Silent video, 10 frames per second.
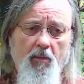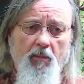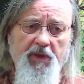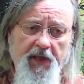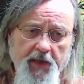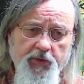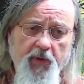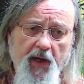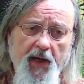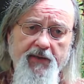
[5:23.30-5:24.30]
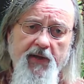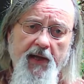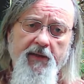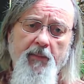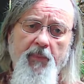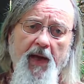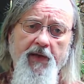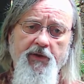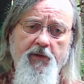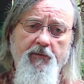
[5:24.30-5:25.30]
But the Israelites had
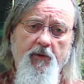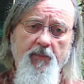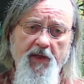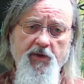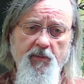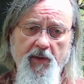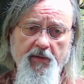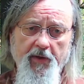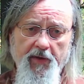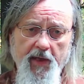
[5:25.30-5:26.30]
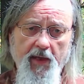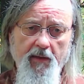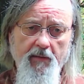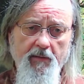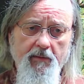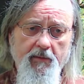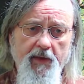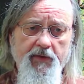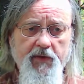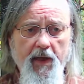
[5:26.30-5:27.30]
compassion for Benjamin, their kin,
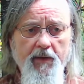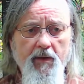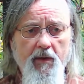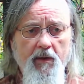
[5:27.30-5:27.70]
and said,